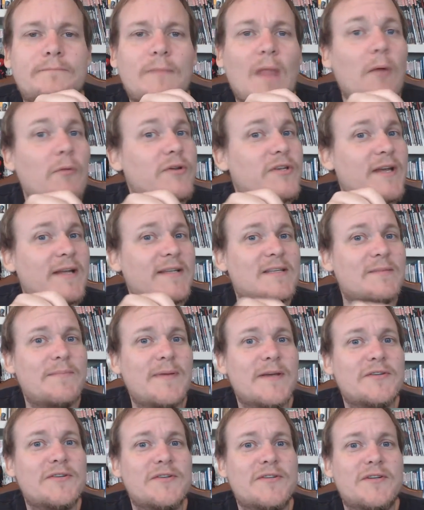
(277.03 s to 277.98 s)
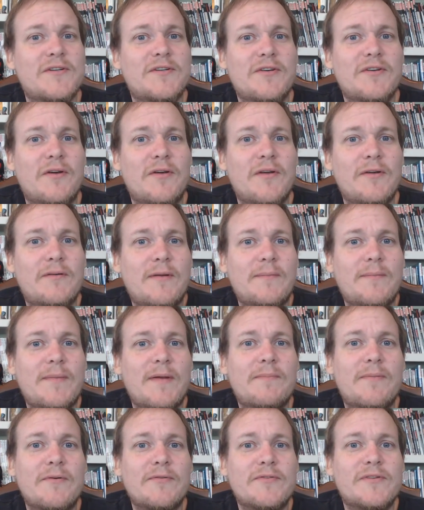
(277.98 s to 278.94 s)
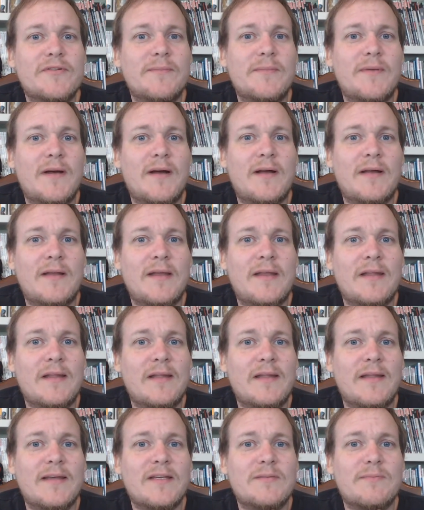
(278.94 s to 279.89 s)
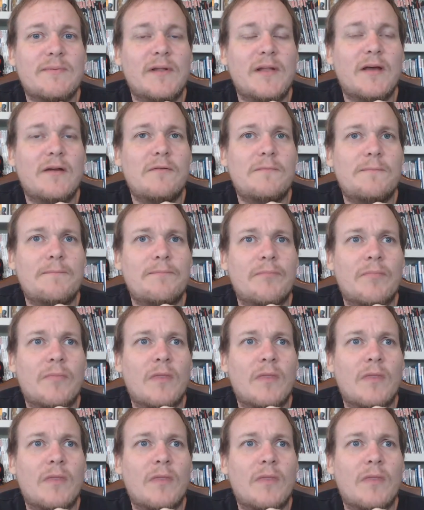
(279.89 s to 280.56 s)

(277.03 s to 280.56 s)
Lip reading: I wish I had some pictures to show you. I might post them in the links below.